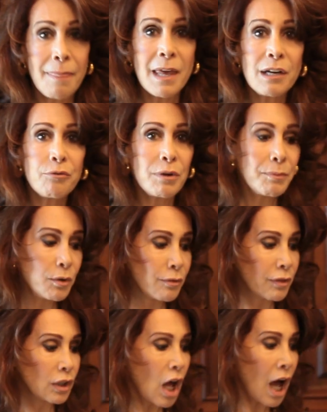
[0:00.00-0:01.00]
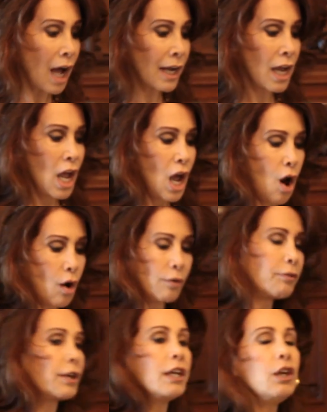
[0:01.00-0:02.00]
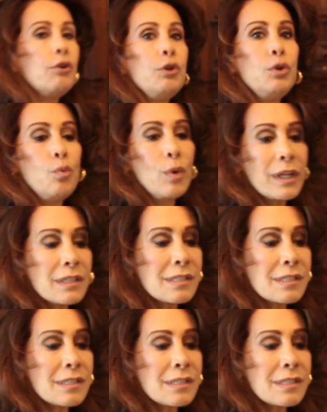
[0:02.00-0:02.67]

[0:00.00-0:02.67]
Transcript: then if we move along, over here you will